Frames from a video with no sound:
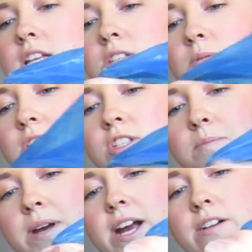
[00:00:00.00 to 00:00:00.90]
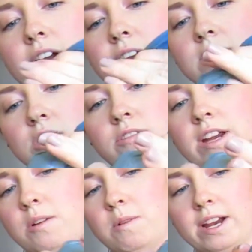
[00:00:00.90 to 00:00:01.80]
twist your bag around to
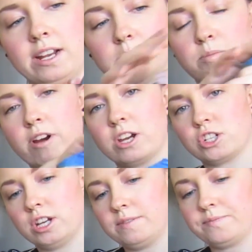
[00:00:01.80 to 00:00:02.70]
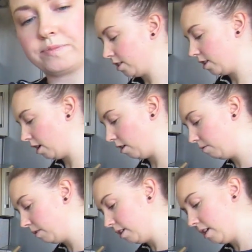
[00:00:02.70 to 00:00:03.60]
create quite a nice pressure.
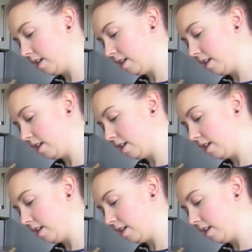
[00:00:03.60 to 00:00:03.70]
So